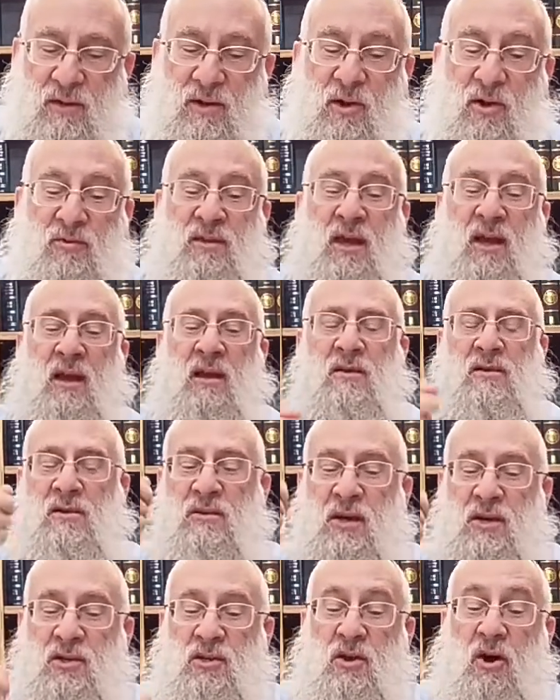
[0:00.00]
You don't take into
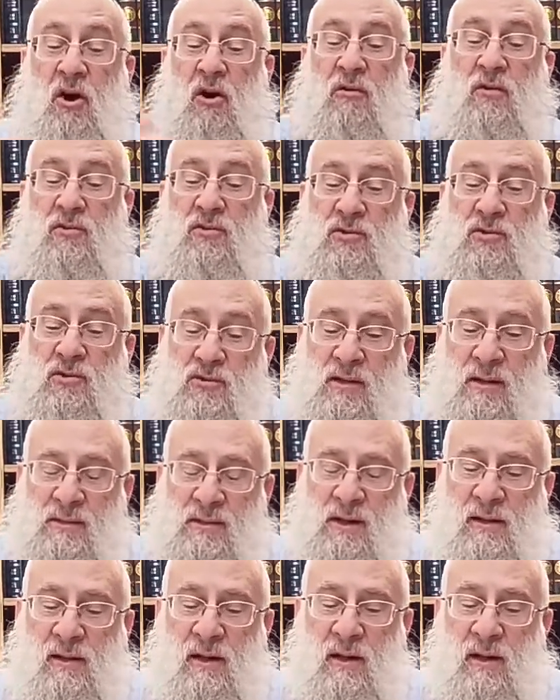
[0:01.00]
consideration all those Jews
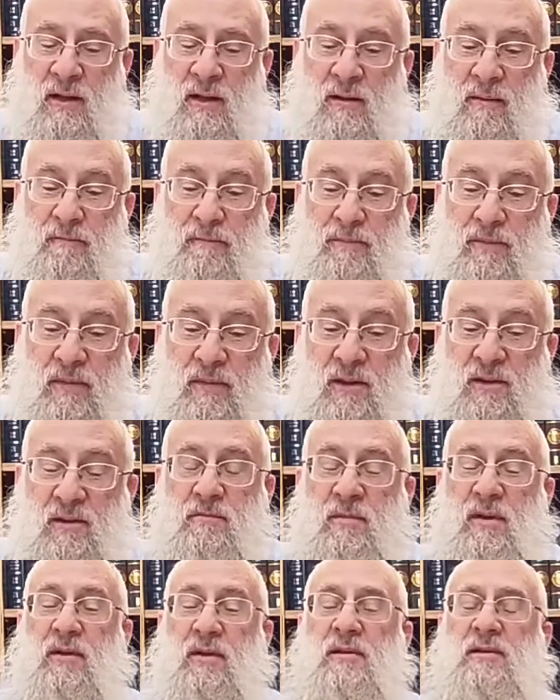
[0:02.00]
outside the land. There's
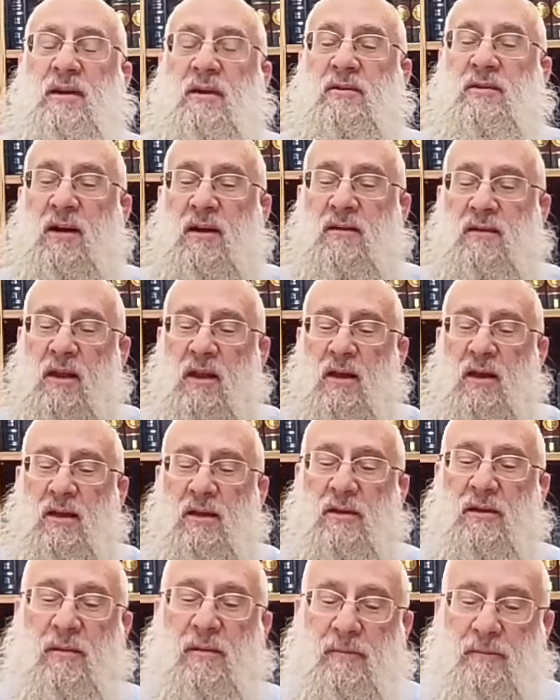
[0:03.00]
millions outside the land.